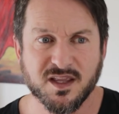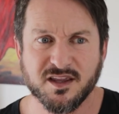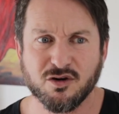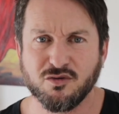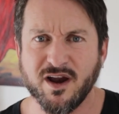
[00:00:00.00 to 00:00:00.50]

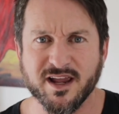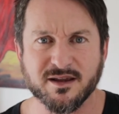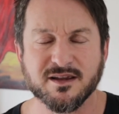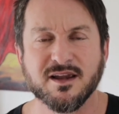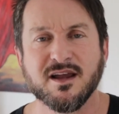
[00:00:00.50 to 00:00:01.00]
They're
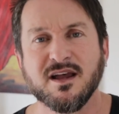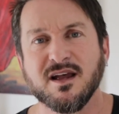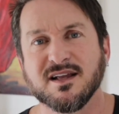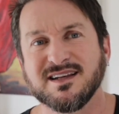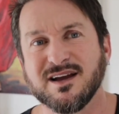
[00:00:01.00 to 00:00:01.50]
great.
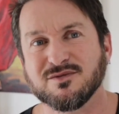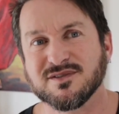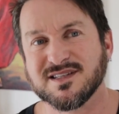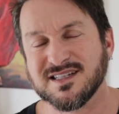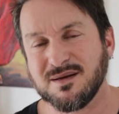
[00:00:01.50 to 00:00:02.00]
Now,
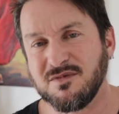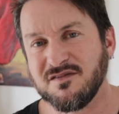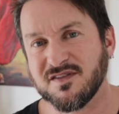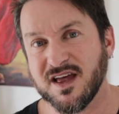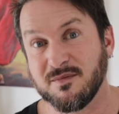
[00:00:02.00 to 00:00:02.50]
some
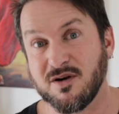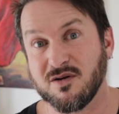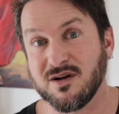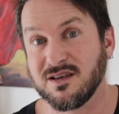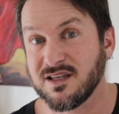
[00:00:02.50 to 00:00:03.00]
of them
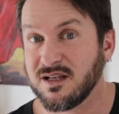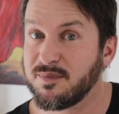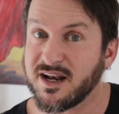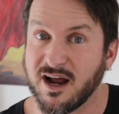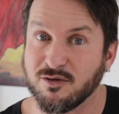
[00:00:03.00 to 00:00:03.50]
are a little
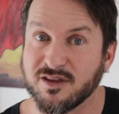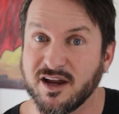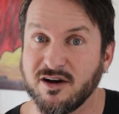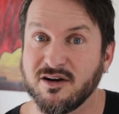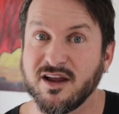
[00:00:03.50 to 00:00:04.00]
bit out
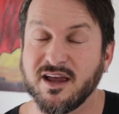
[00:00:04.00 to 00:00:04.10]
there,